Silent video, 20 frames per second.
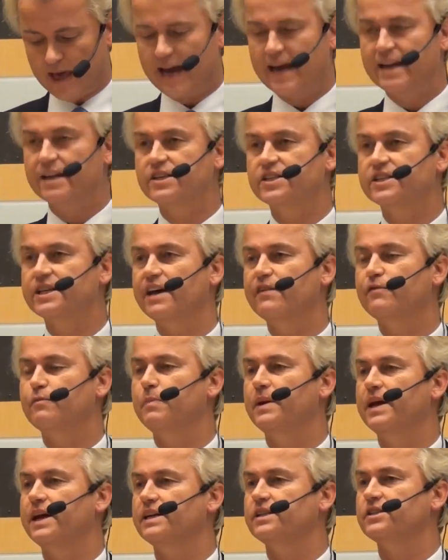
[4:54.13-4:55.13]
and a
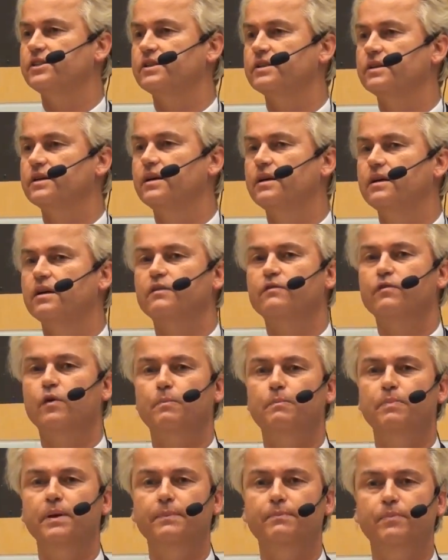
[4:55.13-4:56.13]
safe place
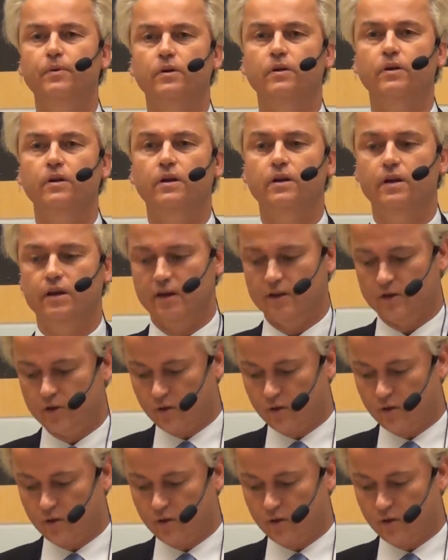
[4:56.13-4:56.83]
for people